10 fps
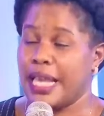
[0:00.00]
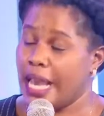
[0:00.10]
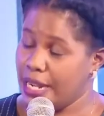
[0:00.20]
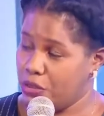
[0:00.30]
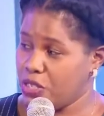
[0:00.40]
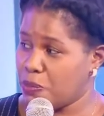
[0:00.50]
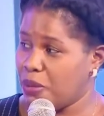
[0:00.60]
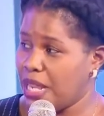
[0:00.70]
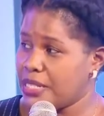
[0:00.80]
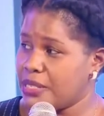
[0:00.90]
I had those
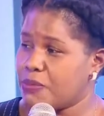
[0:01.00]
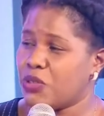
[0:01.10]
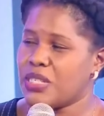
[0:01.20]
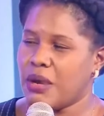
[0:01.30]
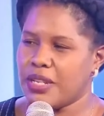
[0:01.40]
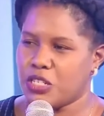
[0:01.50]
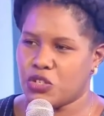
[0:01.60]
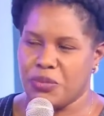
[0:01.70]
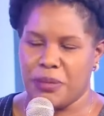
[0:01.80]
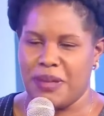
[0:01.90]
plans because I wanted
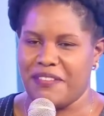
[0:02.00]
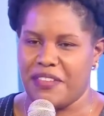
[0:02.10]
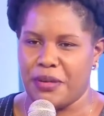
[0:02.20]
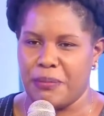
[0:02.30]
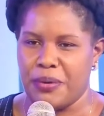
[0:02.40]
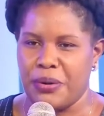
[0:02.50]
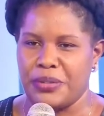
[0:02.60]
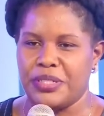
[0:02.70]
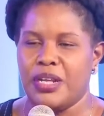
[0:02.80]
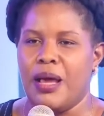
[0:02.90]
to make my father
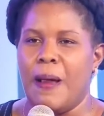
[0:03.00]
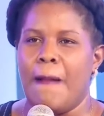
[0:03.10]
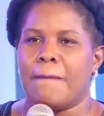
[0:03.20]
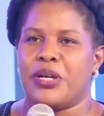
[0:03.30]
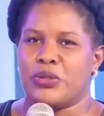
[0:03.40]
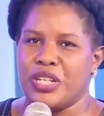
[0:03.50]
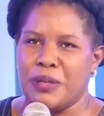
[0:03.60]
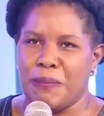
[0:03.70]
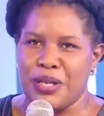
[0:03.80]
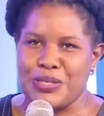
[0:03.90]
proud. But when
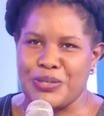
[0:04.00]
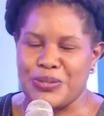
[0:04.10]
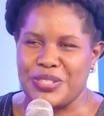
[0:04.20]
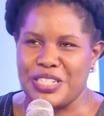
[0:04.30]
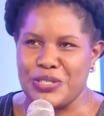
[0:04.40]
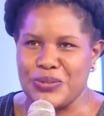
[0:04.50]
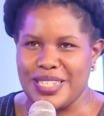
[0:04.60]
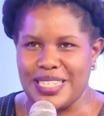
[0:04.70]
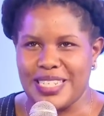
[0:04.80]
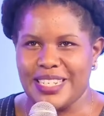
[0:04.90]
he passed on in
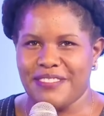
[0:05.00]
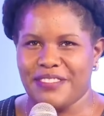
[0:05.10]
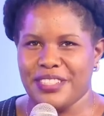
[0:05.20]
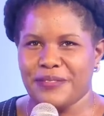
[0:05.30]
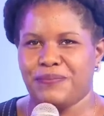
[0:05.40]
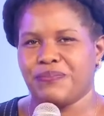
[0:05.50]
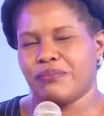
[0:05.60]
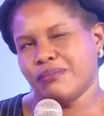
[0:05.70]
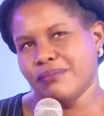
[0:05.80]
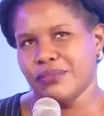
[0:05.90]
2011,
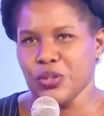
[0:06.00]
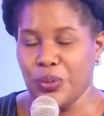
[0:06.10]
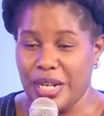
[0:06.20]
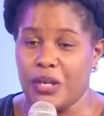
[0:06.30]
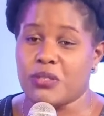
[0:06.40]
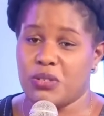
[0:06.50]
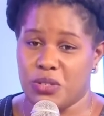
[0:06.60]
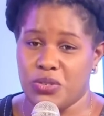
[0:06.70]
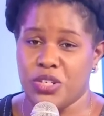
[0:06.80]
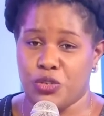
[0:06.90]
well, I was going
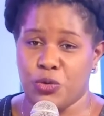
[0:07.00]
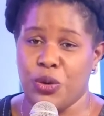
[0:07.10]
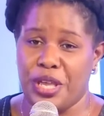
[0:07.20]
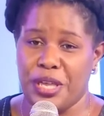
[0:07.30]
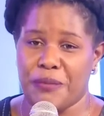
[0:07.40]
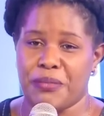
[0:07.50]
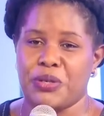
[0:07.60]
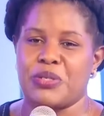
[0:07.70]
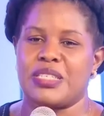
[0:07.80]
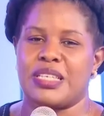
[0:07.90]
to do it for him
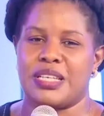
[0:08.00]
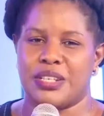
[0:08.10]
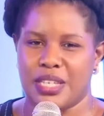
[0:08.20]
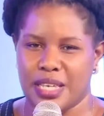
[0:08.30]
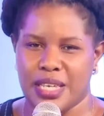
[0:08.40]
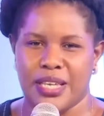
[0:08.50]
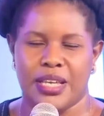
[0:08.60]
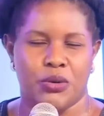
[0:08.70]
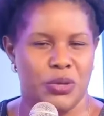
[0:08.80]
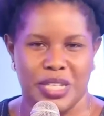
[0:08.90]
because he
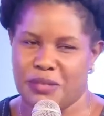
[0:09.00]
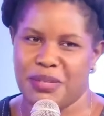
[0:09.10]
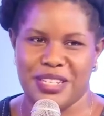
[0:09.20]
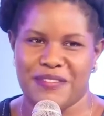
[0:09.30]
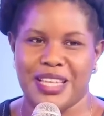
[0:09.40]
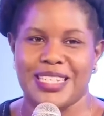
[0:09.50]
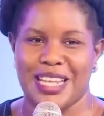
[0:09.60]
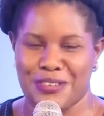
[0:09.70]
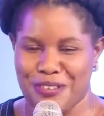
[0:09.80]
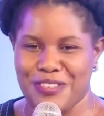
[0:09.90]
couldn't believe that
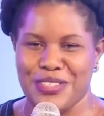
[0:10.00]
none of